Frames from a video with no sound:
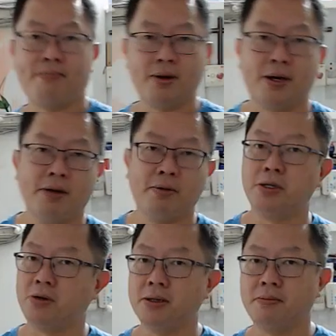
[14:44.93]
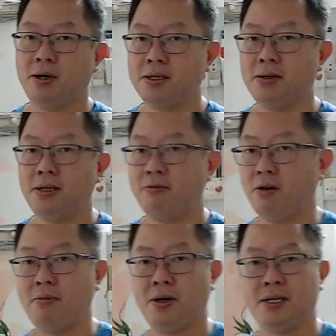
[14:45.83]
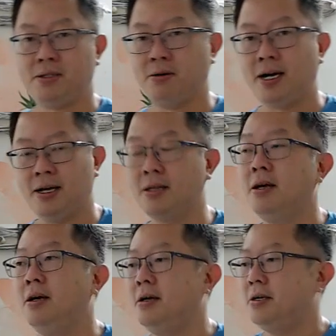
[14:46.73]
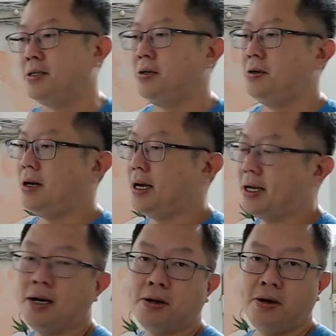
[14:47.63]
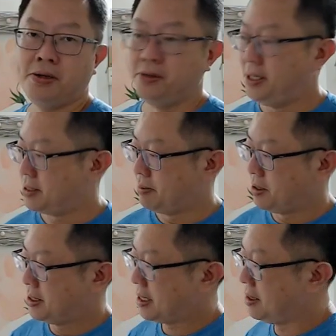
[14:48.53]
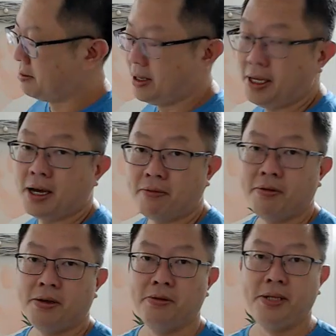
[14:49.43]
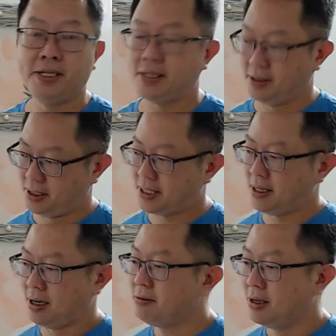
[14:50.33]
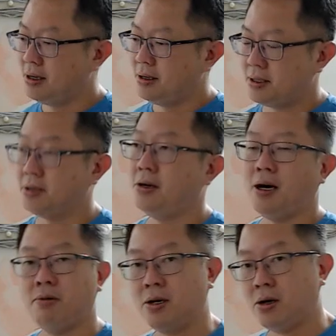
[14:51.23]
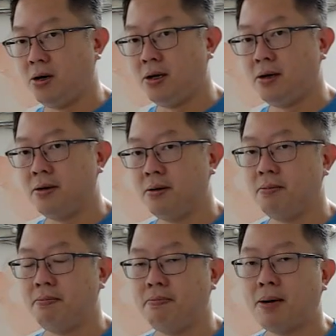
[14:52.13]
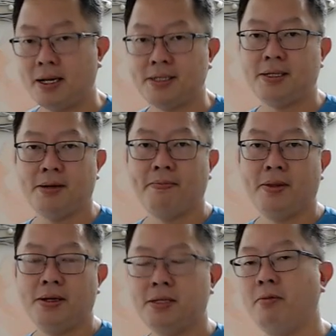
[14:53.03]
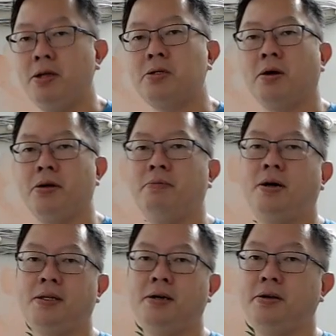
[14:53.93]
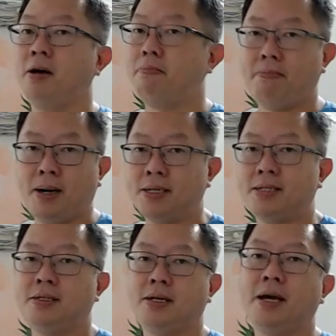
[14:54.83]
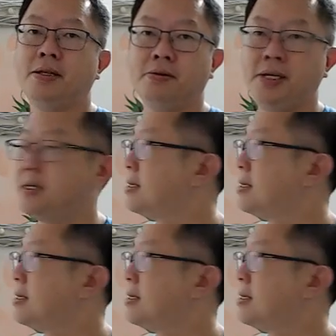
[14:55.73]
Okay, when you draw the model, there are 4 boxes to cut. So I can't call units because I already have units just now. So I will call parts. So when you draw your model, there are parts and units.